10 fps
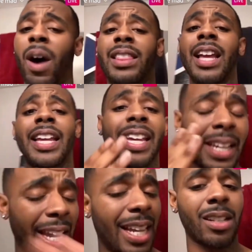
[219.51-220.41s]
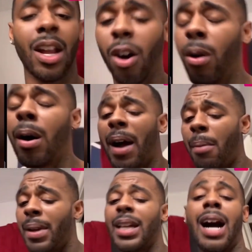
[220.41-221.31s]
One thing you can know
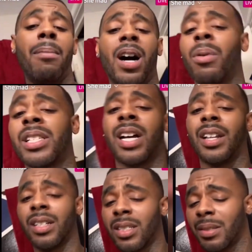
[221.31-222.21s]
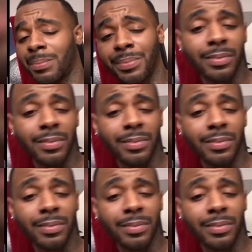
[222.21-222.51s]
about me, I'm always honest.